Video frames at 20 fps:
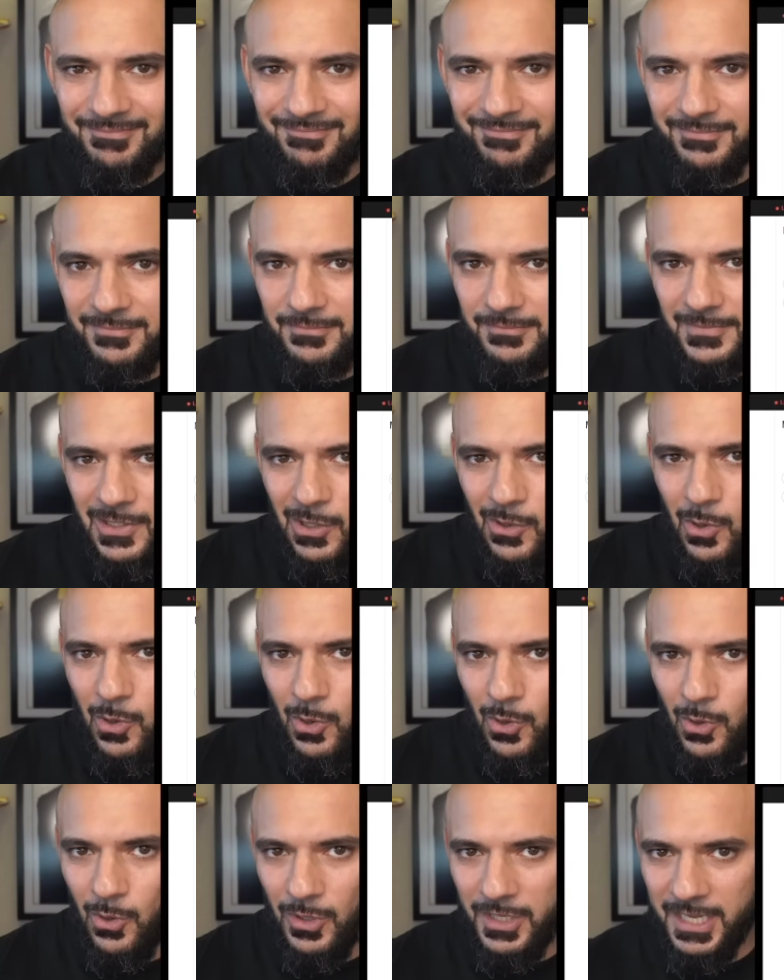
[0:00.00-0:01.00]

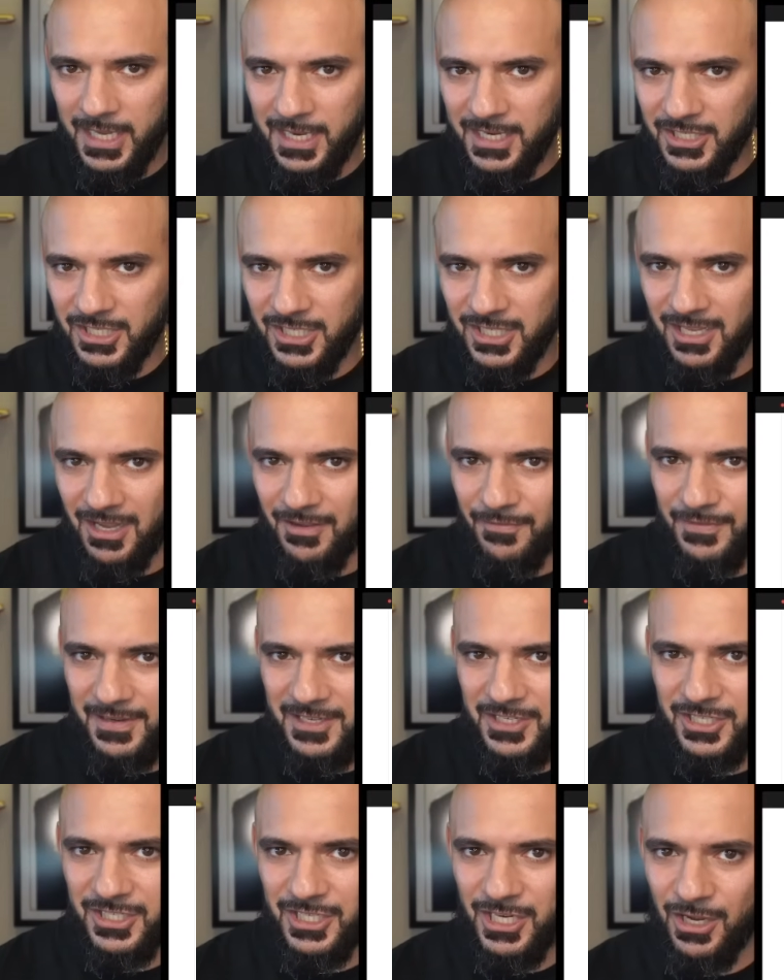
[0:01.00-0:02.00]
hawkish,
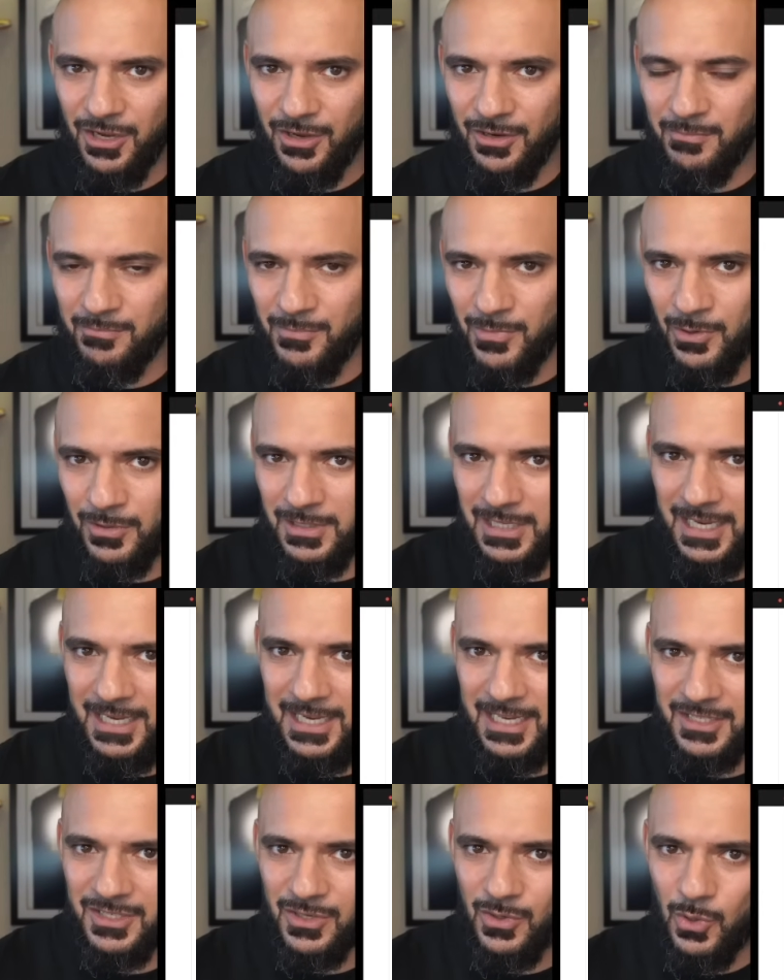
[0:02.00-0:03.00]
dovish tone, more leaning
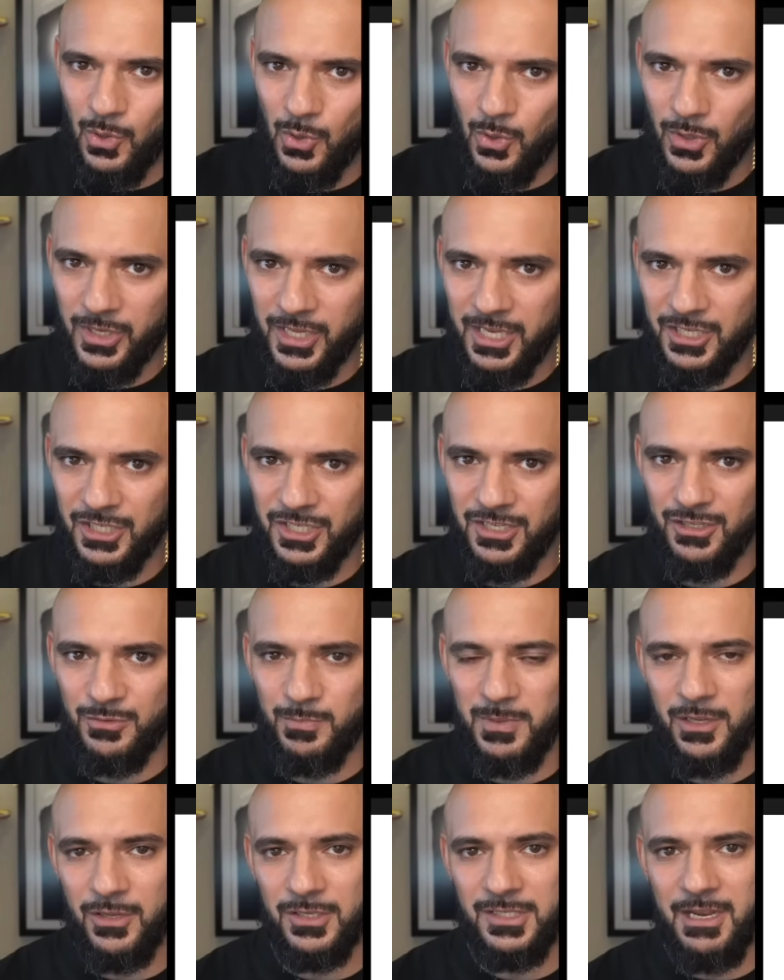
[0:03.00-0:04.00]
to hawkishness,
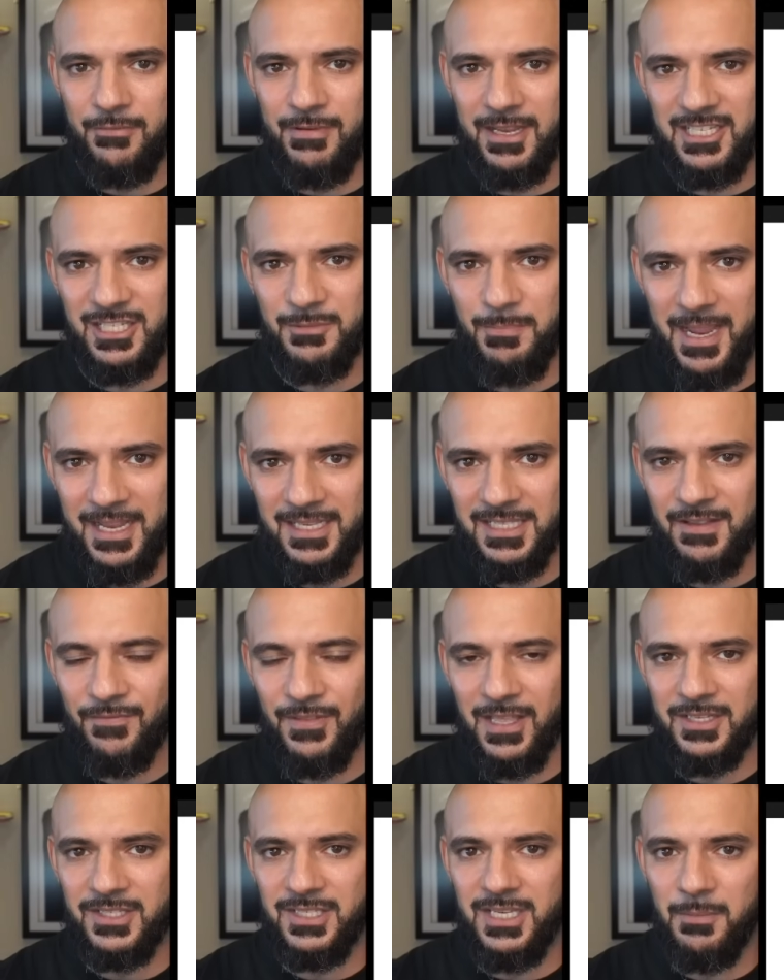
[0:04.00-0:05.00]
because they're expecting
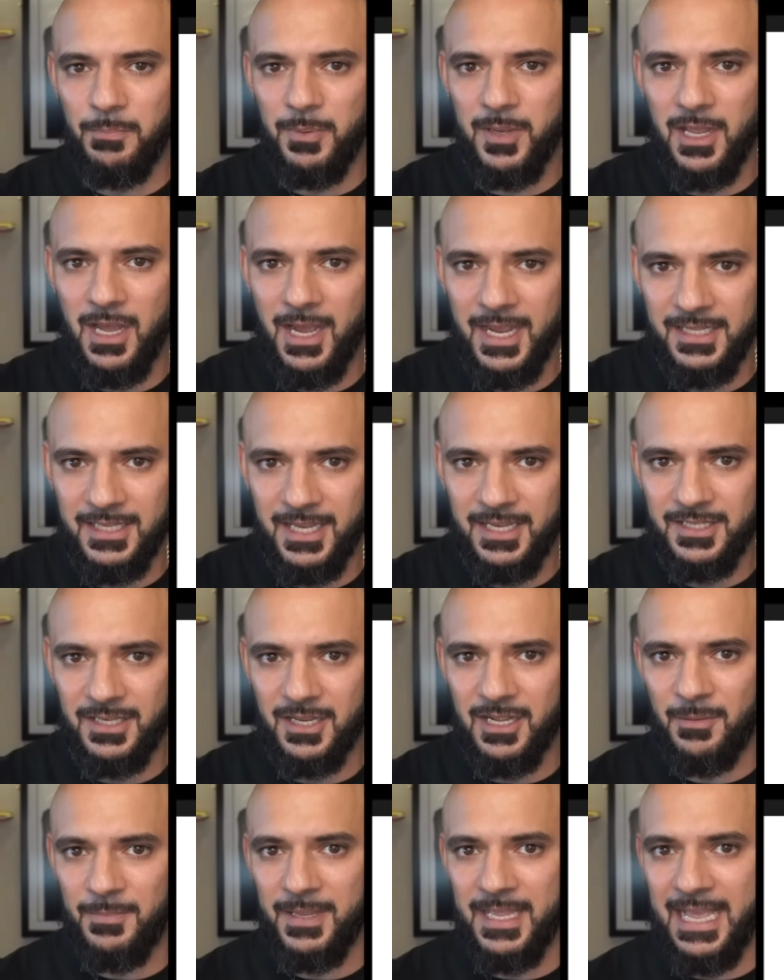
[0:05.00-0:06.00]
that CPI data
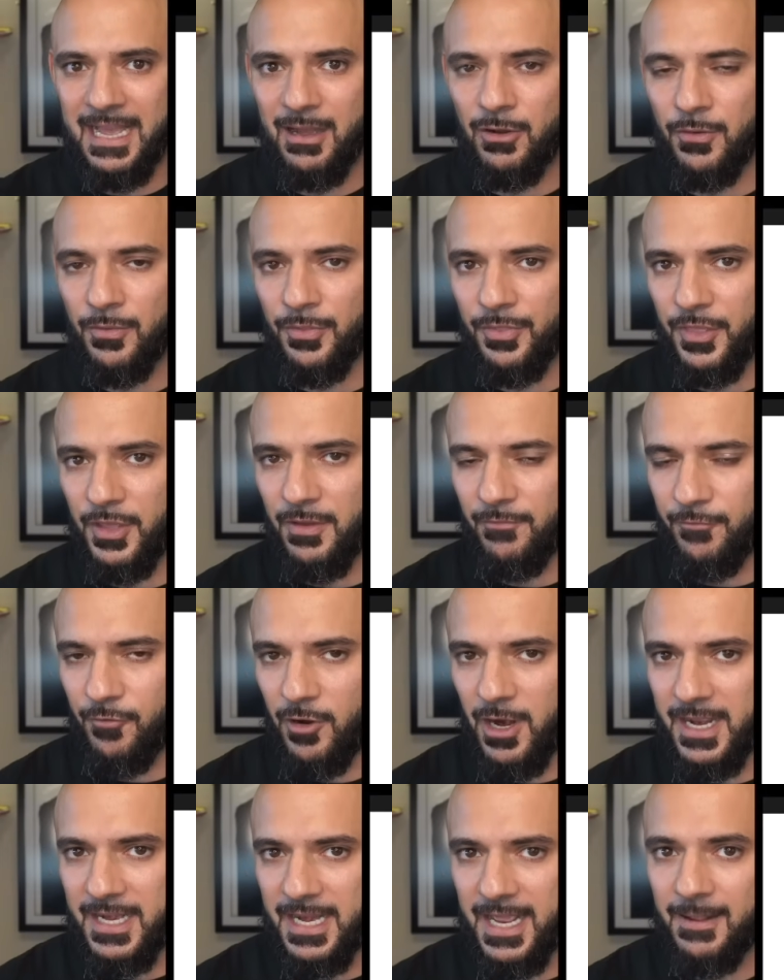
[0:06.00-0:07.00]
coming out on
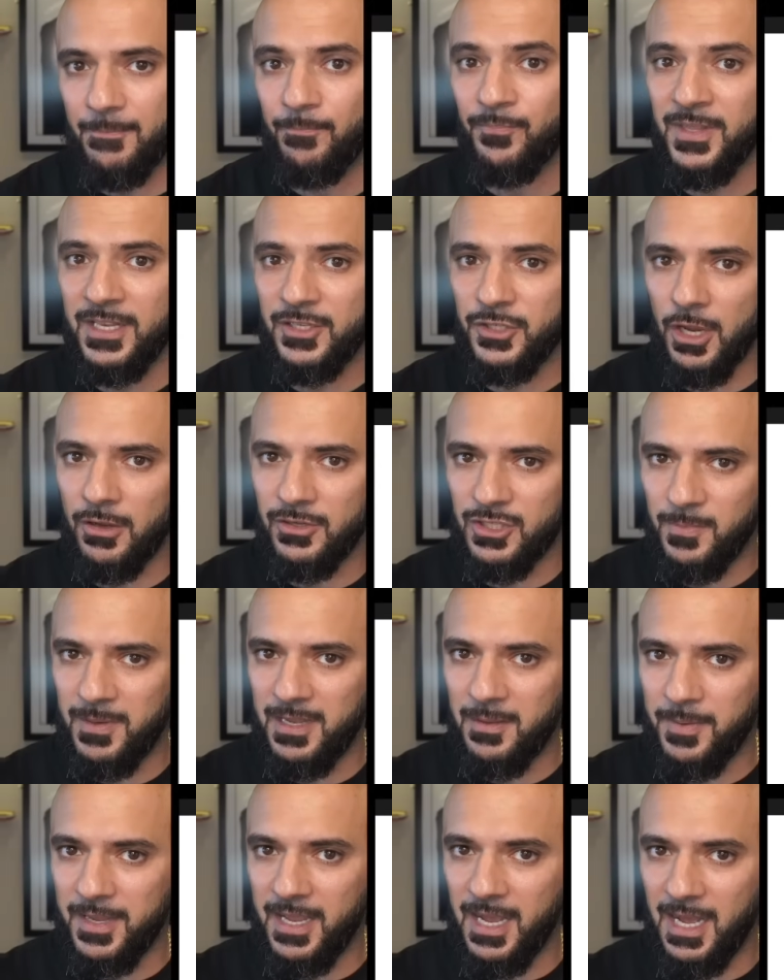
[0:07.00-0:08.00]
Friday is going to be a
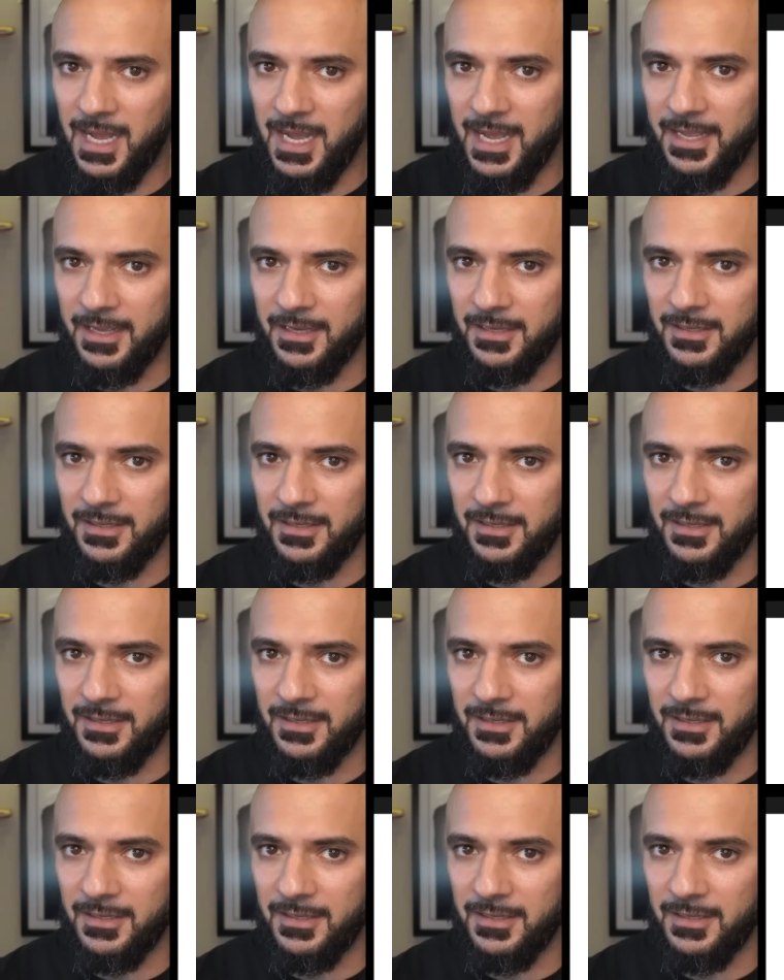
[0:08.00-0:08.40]
bit higher.